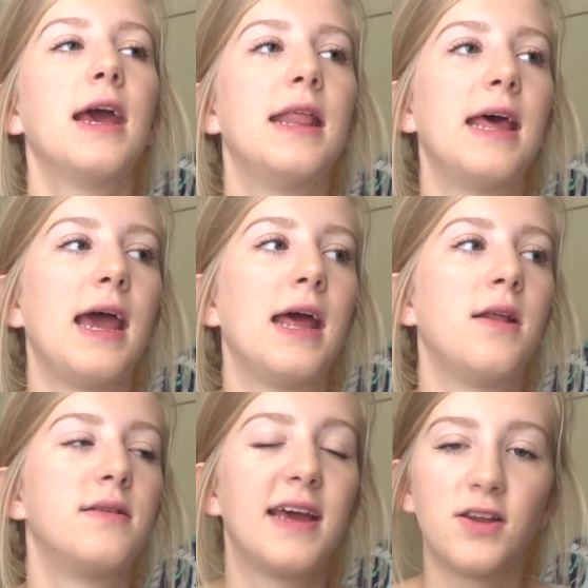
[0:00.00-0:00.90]
and
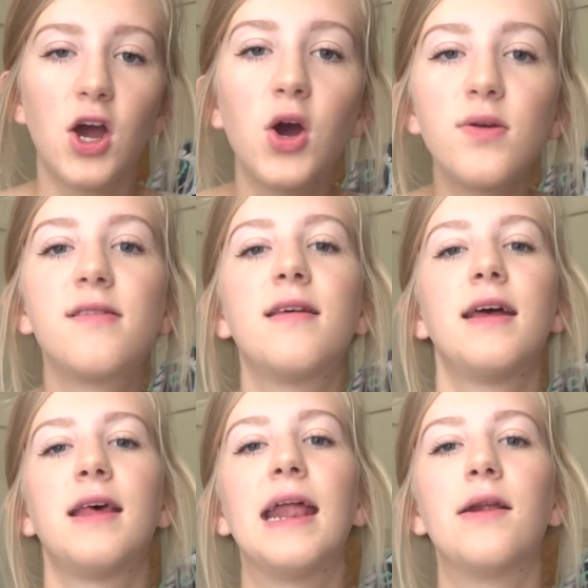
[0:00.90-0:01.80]
then take notes,
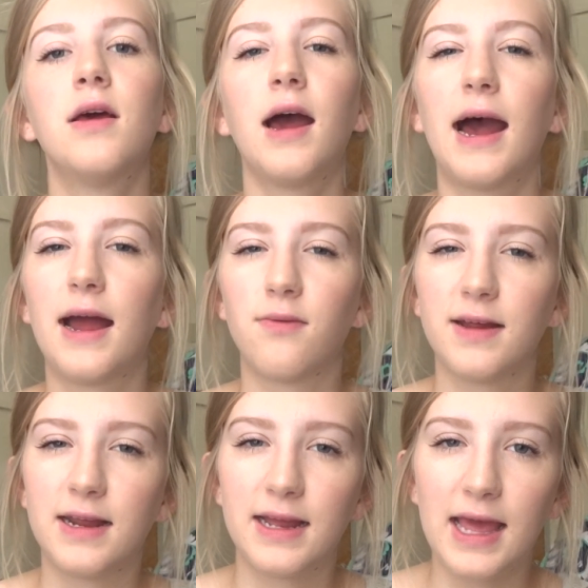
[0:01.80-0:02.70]
and then I
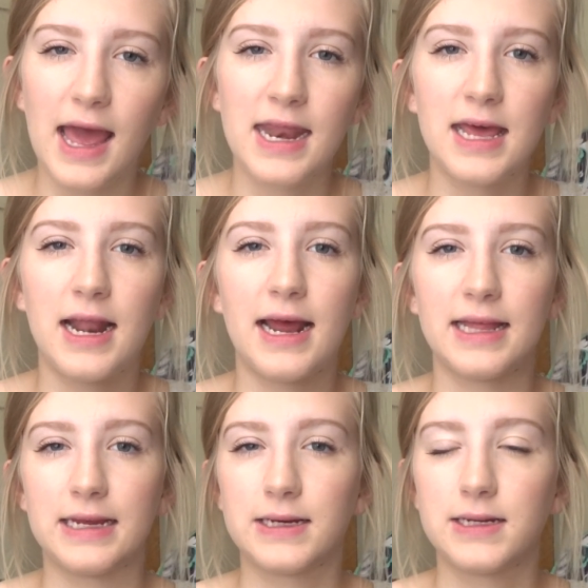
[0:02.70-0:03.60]
read it again and I
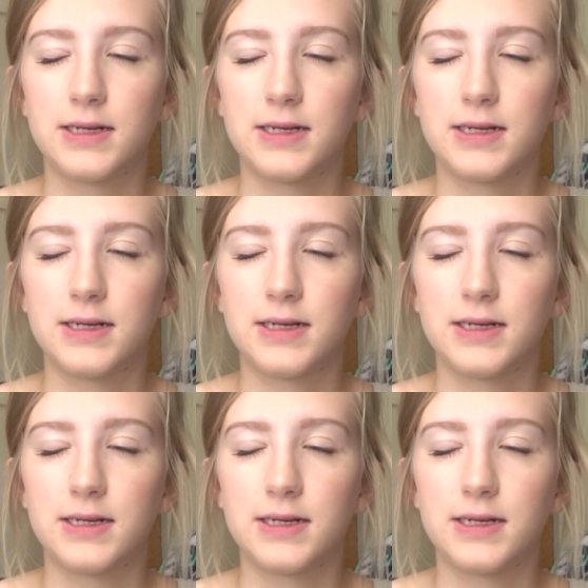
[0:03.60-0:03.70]
like